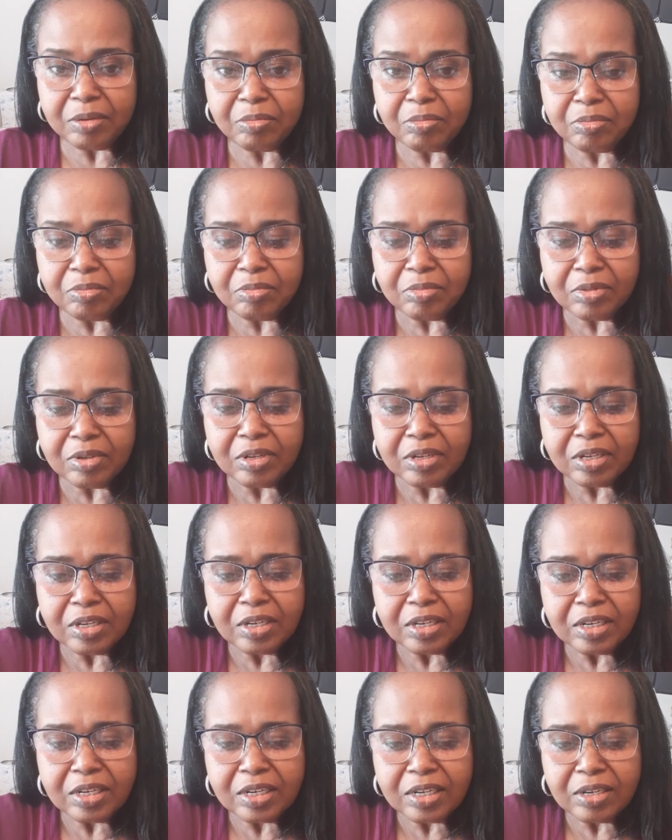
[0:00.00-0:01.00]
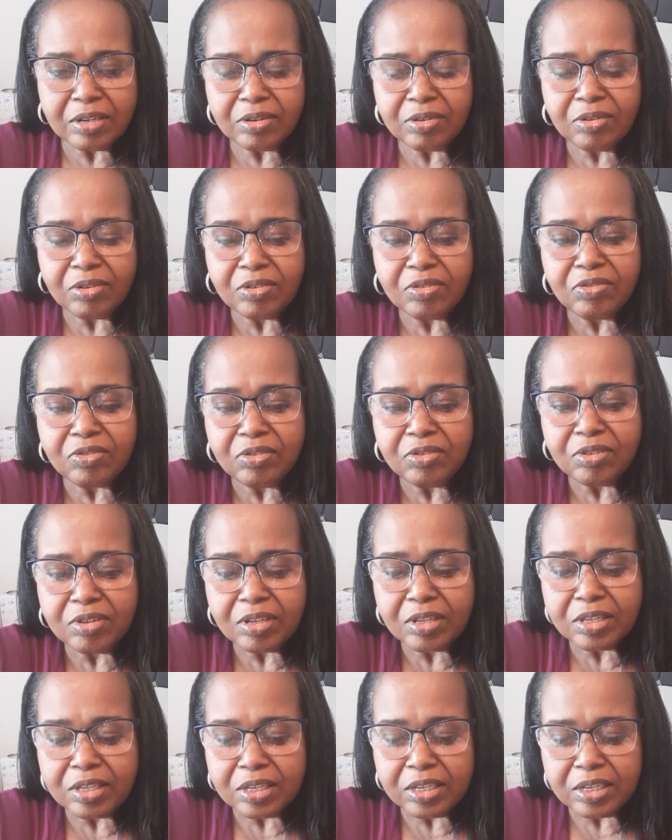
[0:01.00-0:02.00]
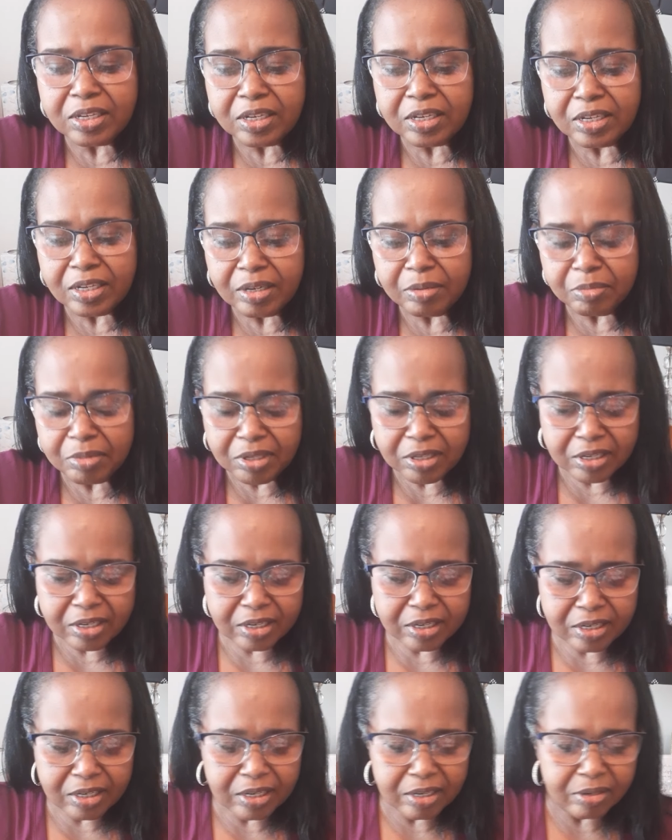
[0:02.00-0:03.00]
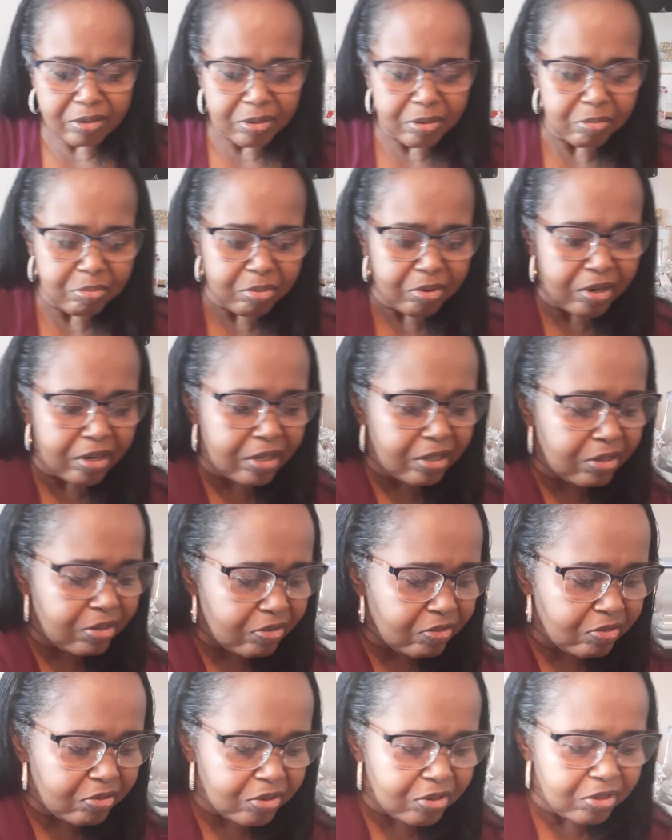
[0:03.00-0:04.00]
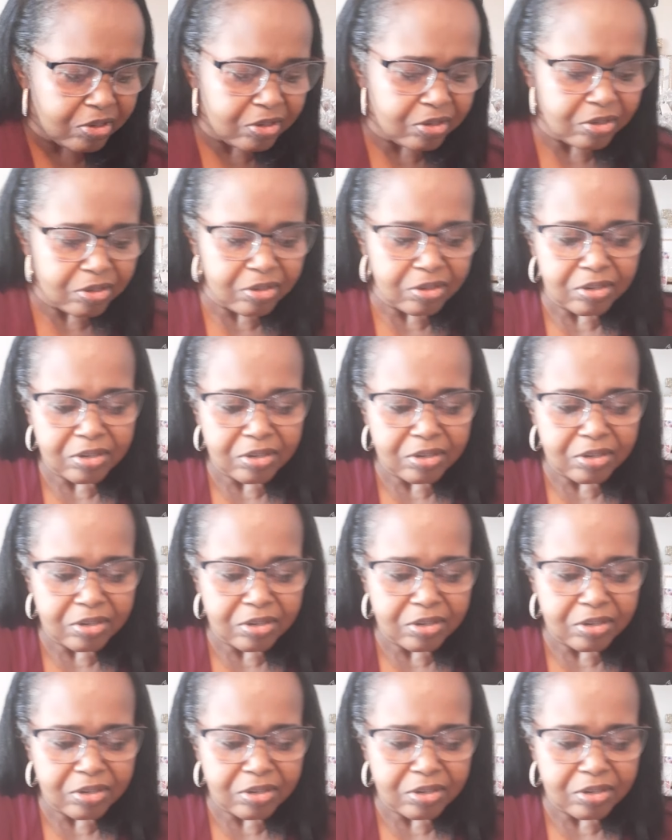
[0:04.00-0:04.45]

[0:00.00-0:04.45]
I don't know if you can see it. Let me take it out the box for you.